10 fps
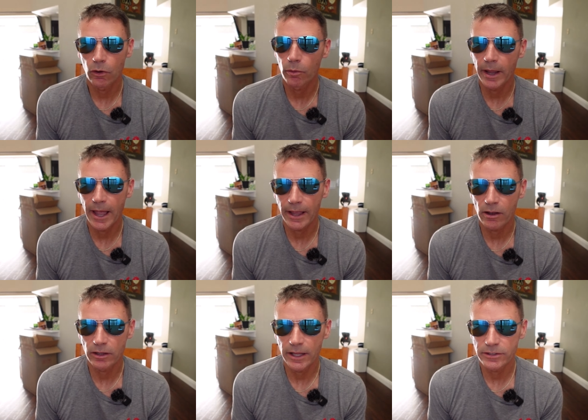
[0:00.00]
or my
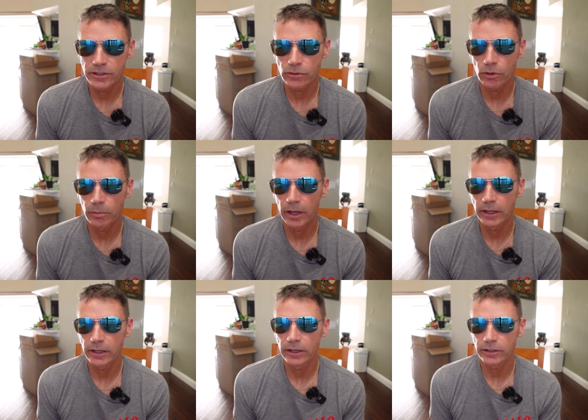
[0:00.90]
hangout glasses, or
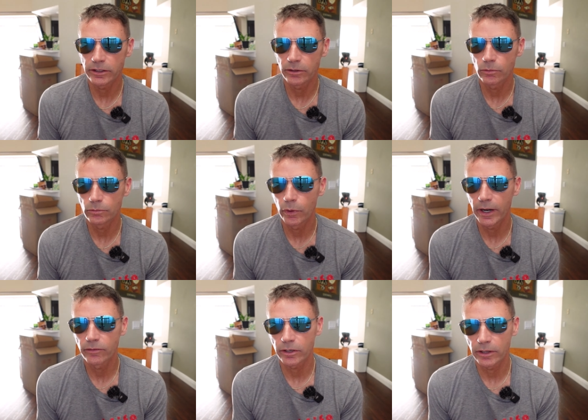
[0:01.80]
my, uh, you know,
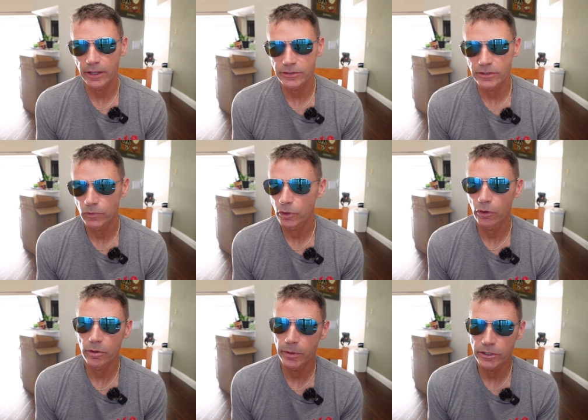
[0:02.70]
whatever glasses. Go
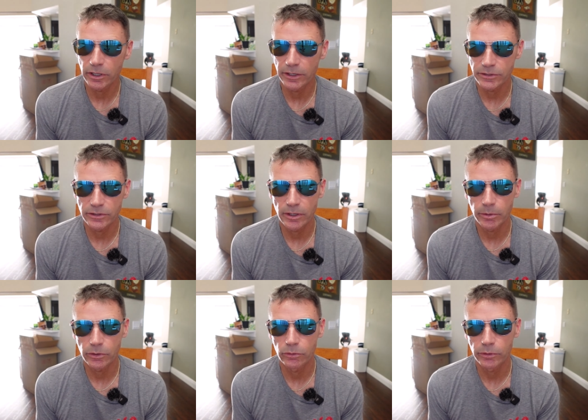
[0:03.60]
to the beach glasses, that'd
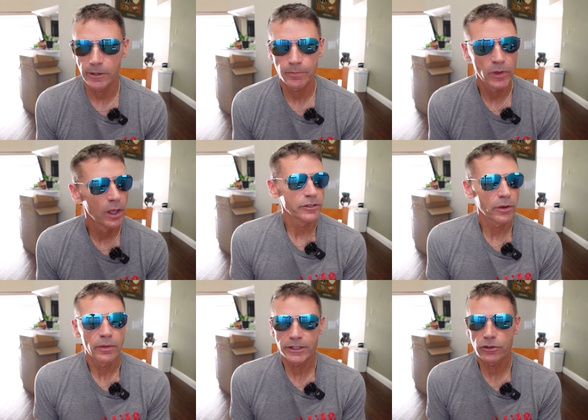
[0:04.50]
be cool, right? So
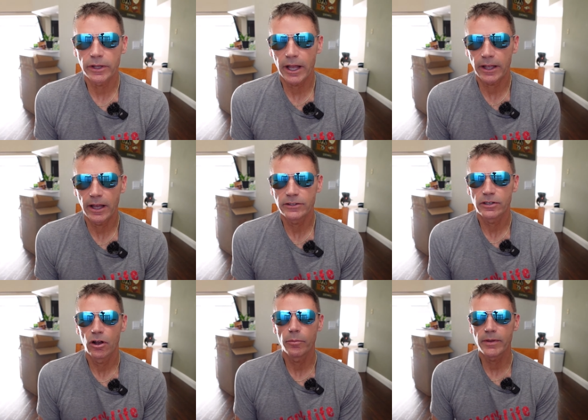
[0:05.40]
that's all I got, guys.
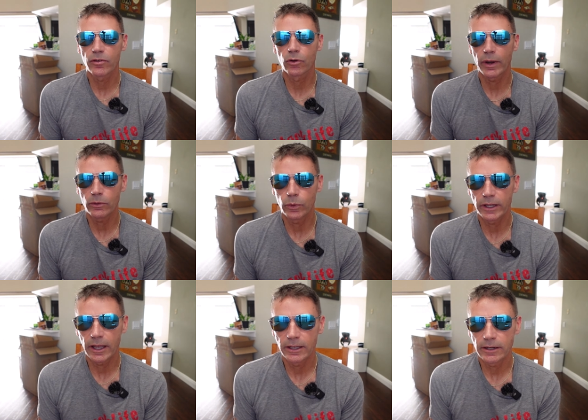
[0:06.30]
Hope you have a great
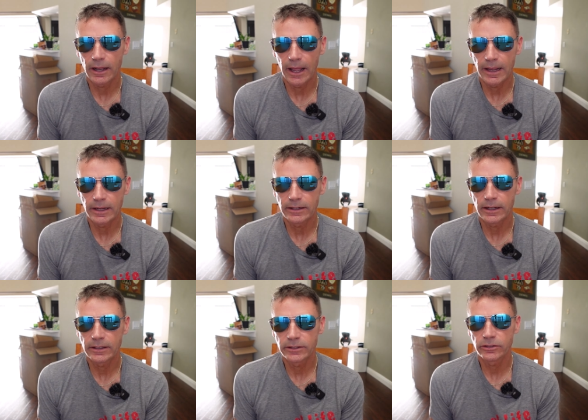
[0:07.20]
weekend, and
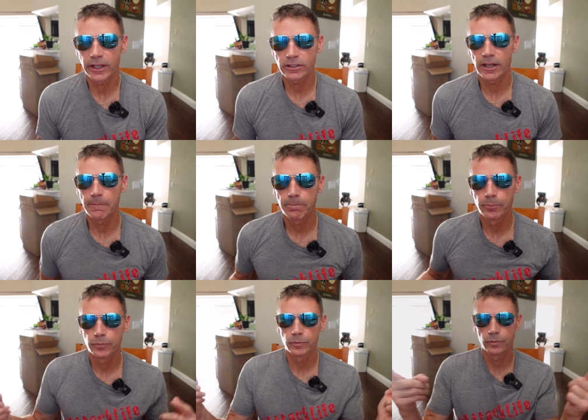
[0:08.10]
uh, till next time,
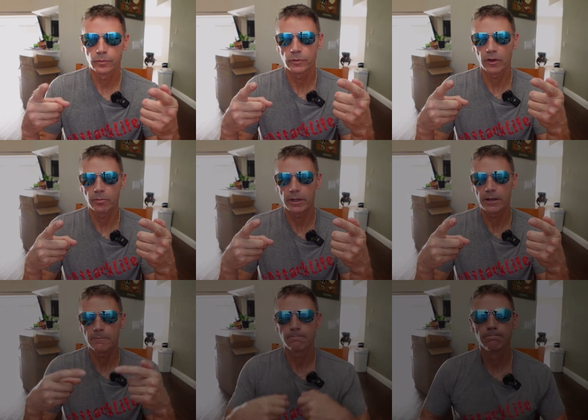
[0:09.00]
Duff Man out.